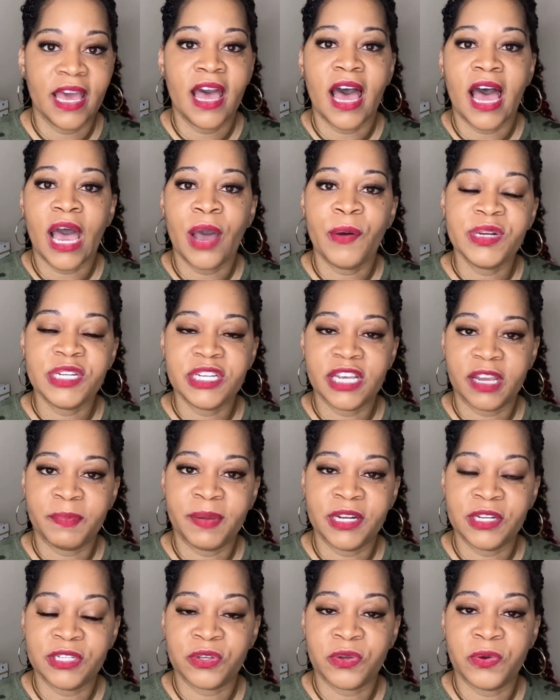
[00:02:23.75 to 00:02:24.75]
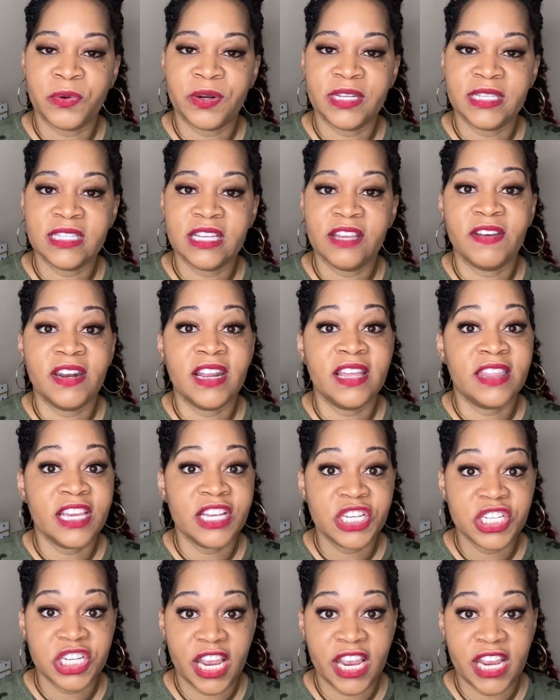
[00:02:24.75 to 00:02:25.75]
I would check my score to see if anything
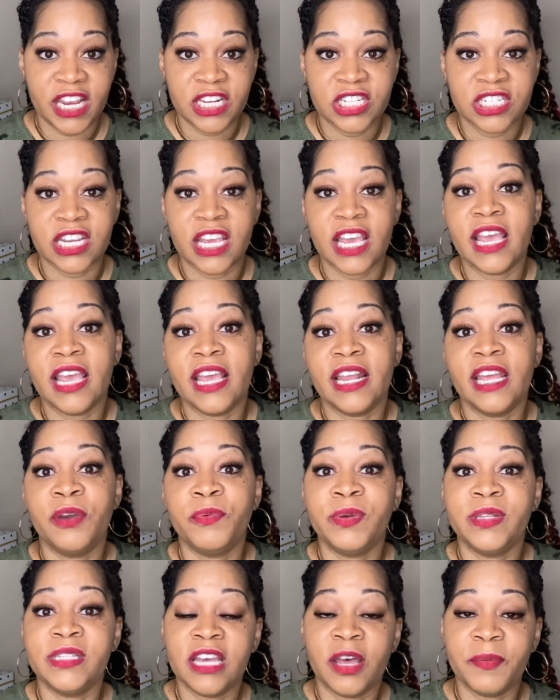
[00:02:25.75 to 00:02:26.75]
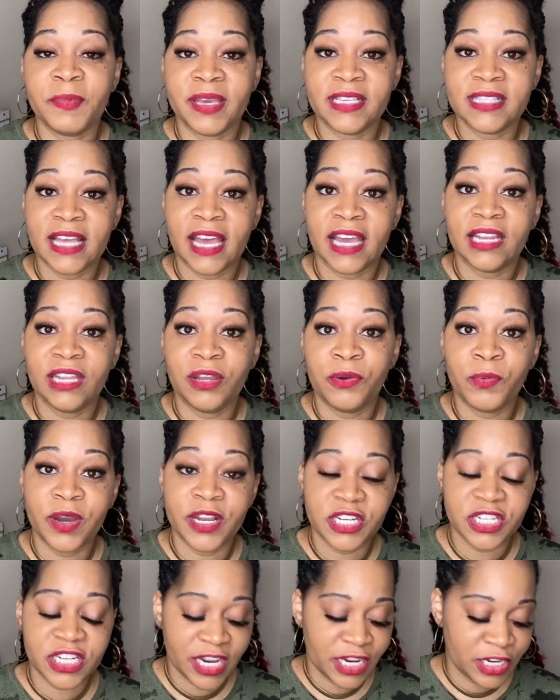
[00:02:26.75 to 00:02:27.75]
changed, and it would tell me exactly what
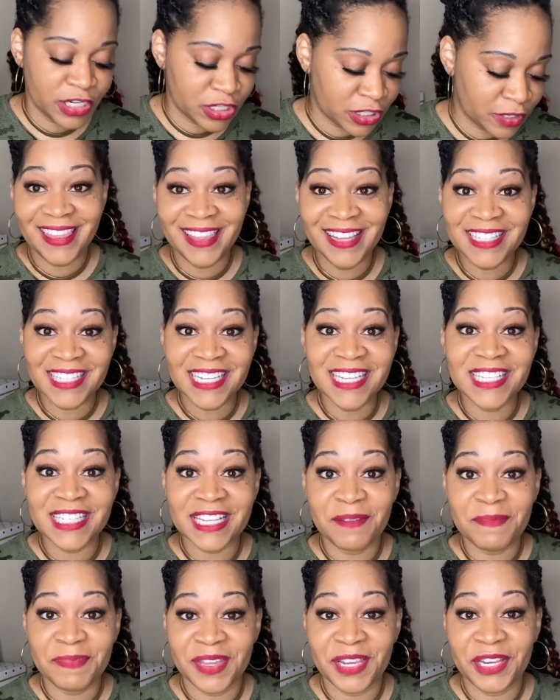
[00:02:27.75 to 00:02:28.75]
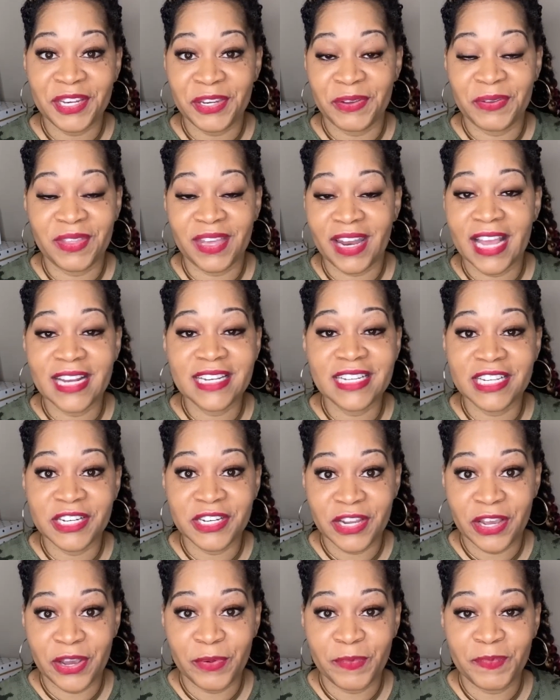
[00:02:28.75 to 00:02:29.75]
changed. This is something new that I didn't
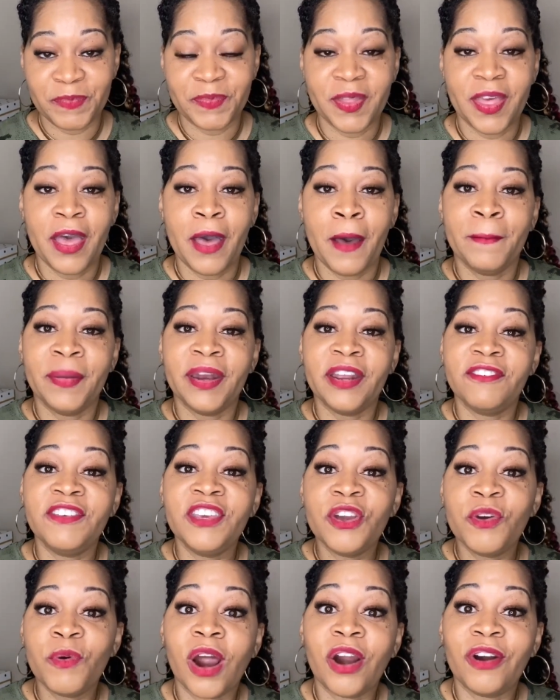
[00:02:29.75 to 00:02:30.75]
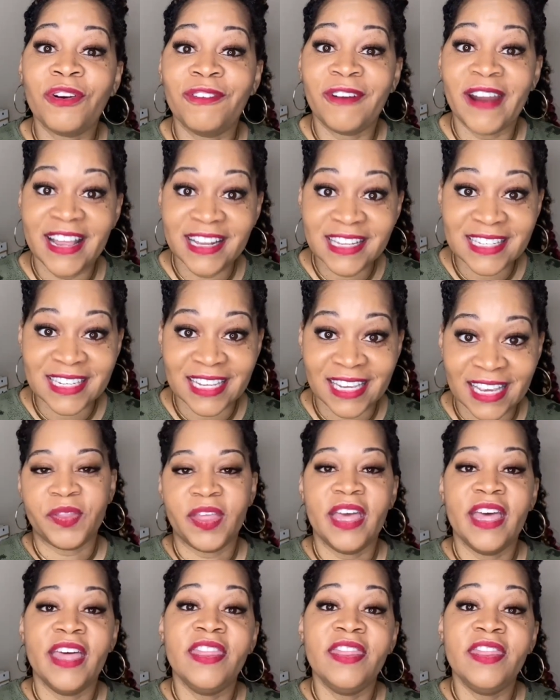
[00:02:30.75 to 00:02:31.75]
know. But if you are renting,
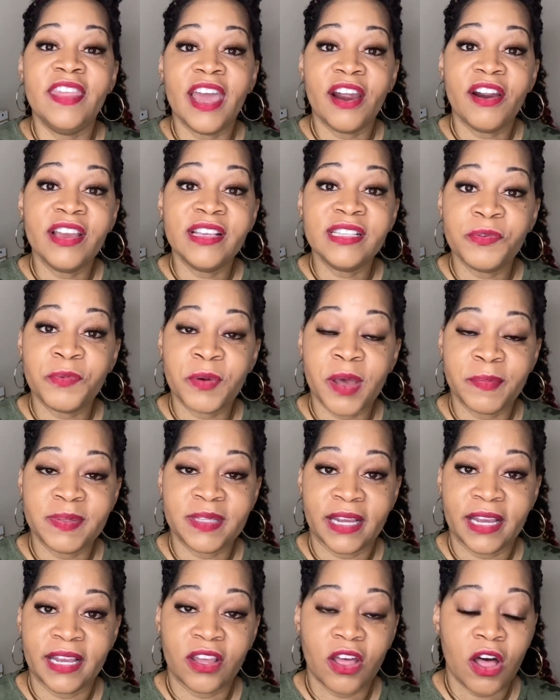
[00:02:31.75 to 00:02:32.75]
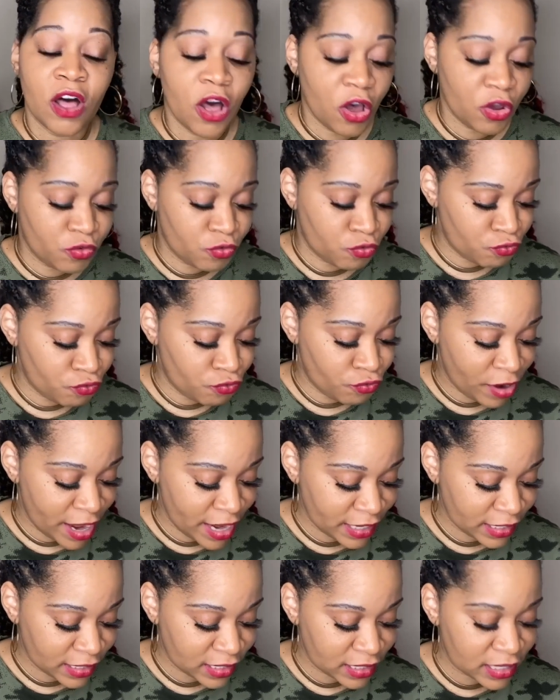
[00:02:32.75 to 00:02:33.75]
there is a website called
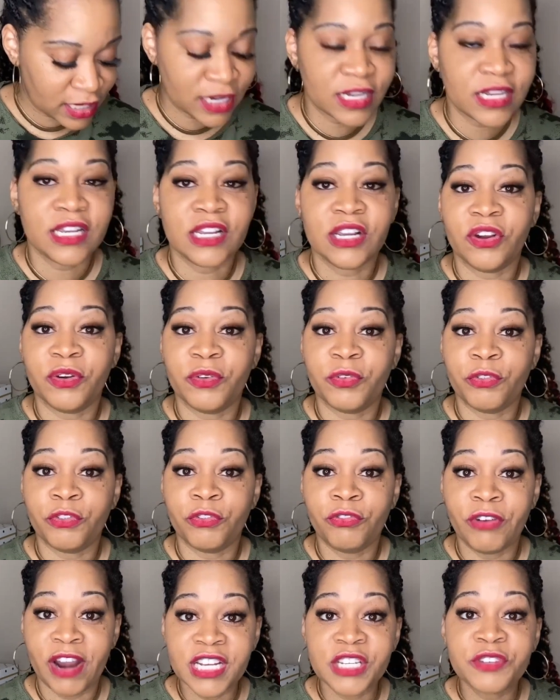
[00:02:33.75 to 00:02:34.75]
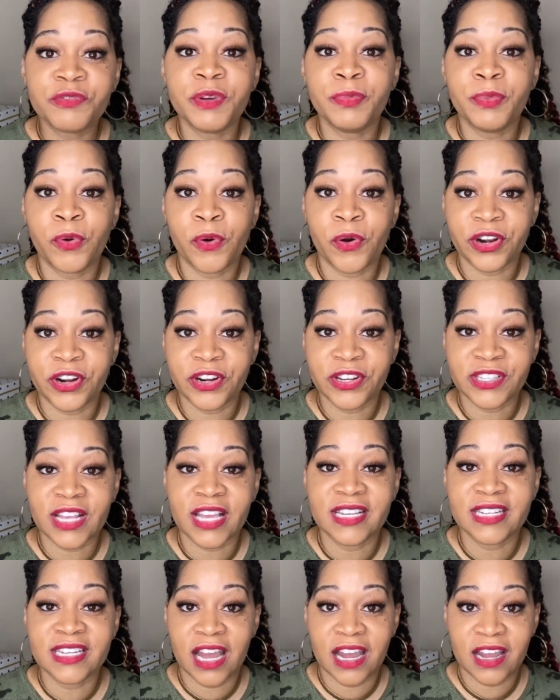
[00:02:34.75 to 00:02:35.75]

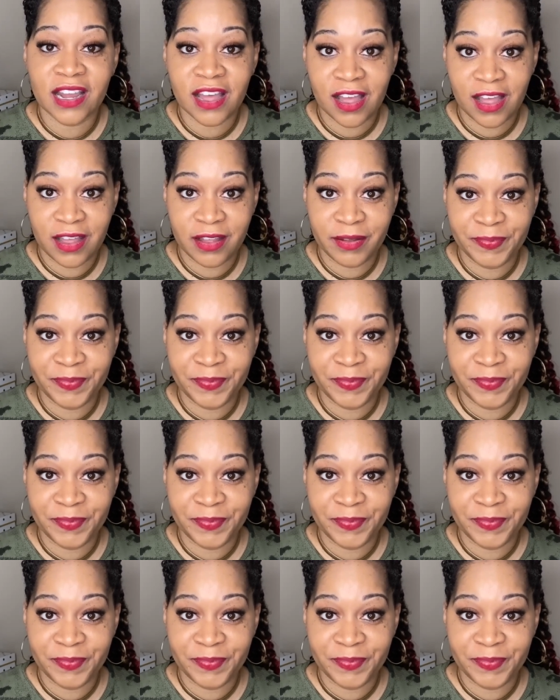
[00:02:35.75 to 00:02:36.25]
rentreporters.com.